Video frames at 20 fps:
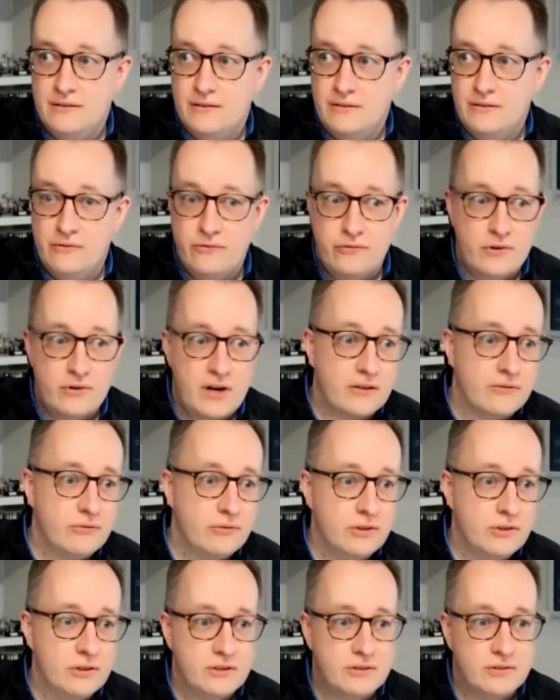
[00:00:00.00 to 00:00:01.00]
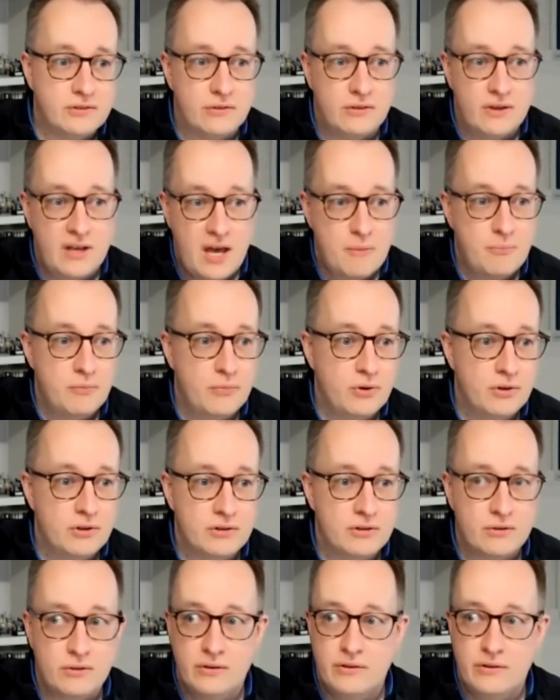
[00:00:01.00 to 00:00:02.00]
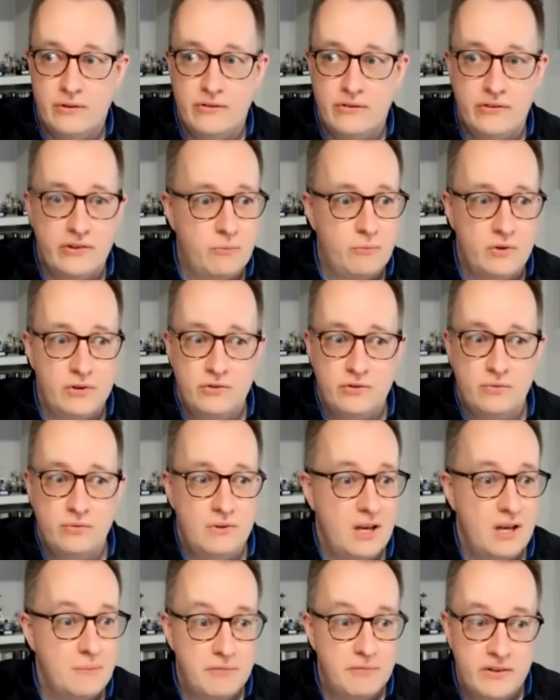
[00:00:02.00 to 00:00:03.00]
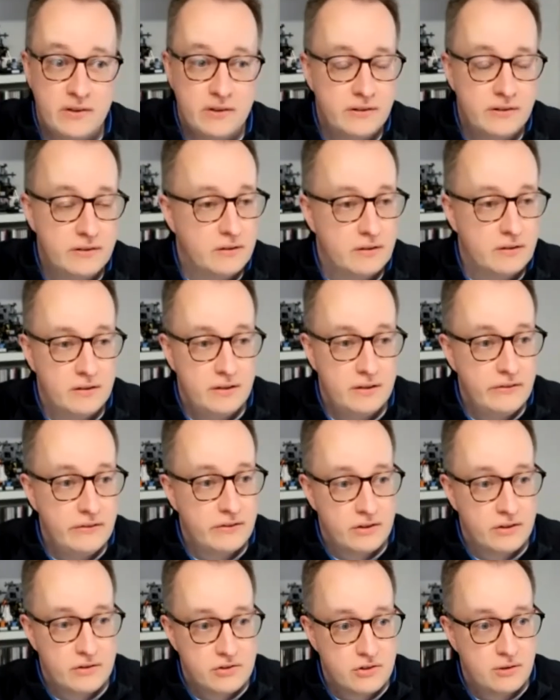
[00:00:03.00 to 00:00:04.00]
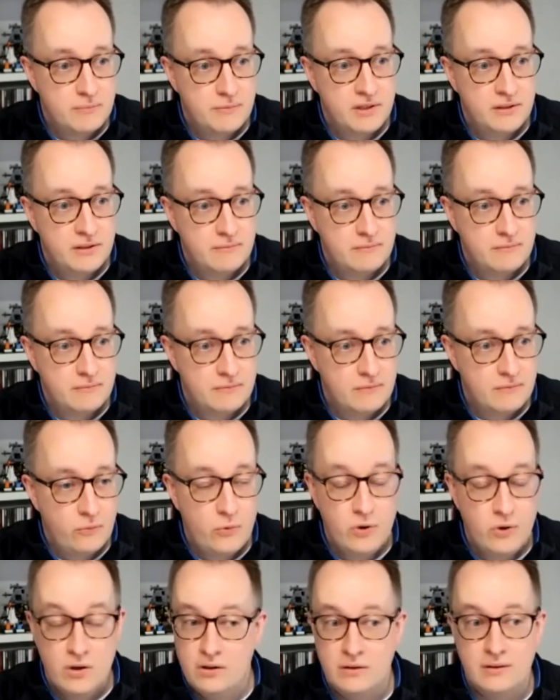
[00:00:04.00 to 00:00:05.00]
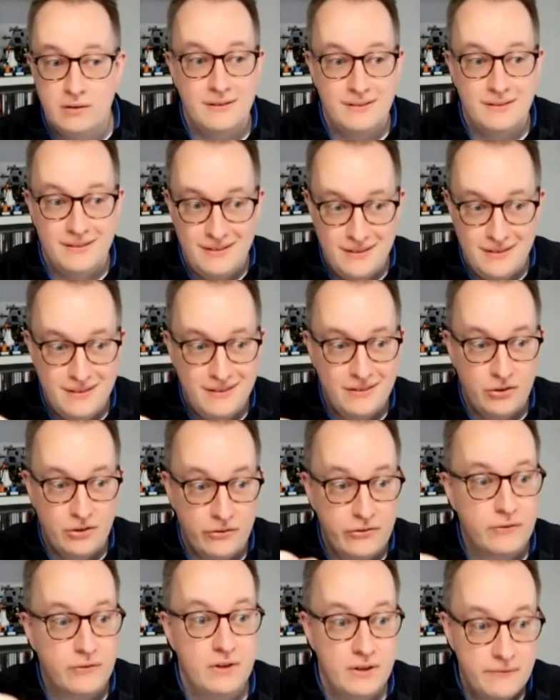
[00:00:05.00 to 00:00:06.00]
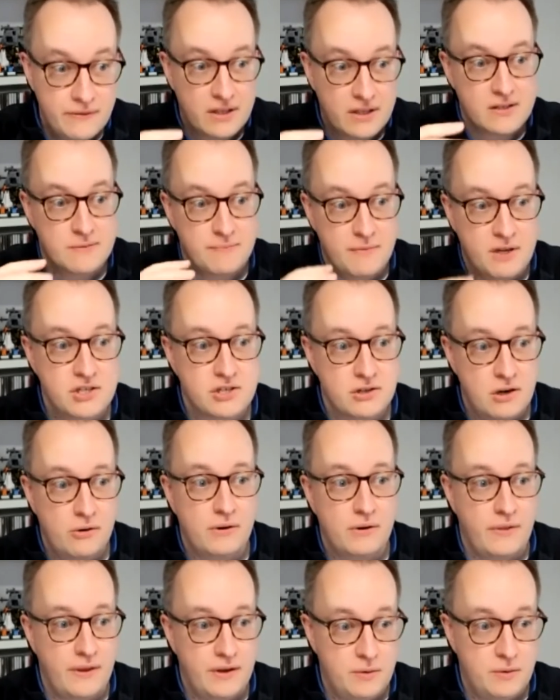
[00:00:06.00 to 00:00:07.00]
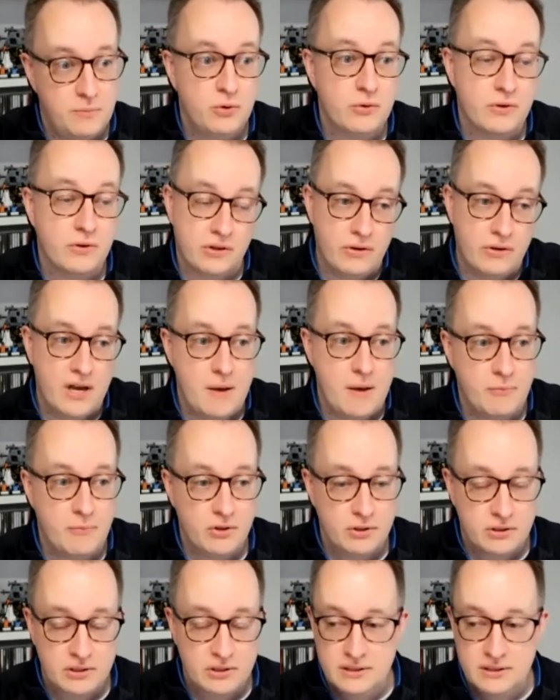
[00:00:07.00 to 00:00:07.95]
Frankfurt or Hamburg or somewhere to Leipzig in Eastern Germany, where cost of living is much lower than in Munich or Hamburg?